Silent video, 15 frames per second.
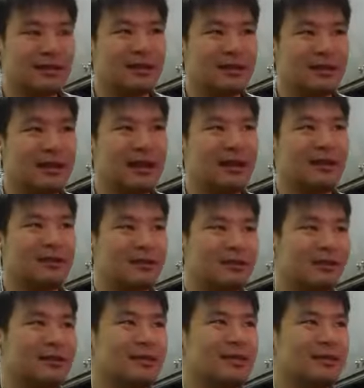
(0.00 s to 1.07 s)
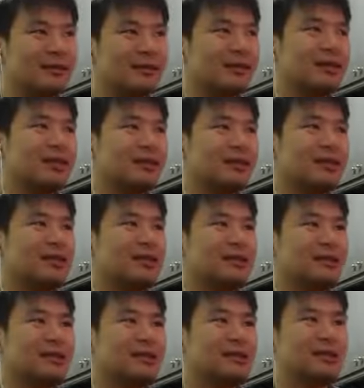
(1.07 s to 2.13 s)
Yeah. And
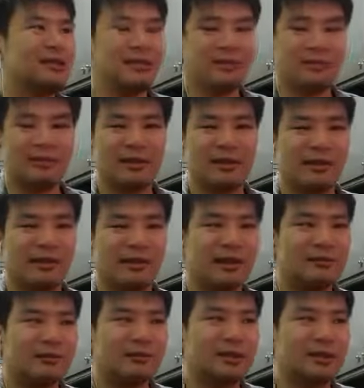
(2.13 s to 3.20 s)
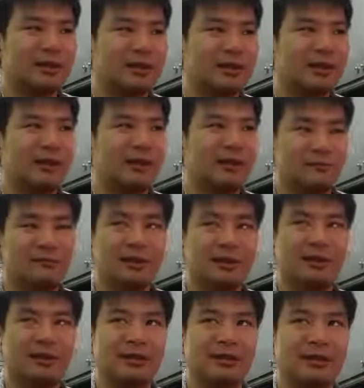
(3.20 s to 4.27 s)
that's one which I've been
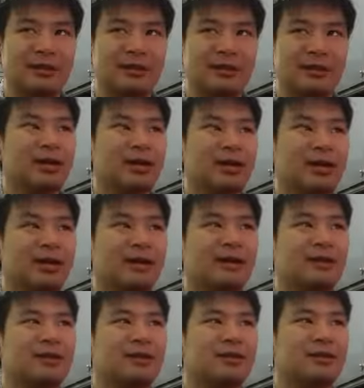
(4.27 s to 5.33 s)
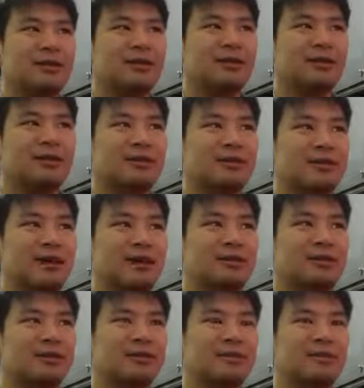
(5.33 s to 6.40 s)
looking at and trying
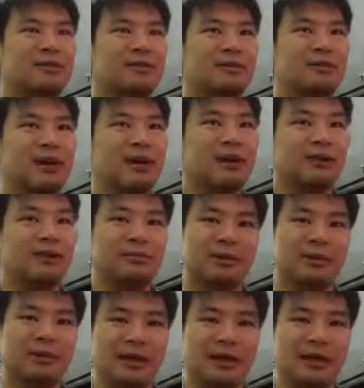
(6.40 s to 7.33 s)
to like on the process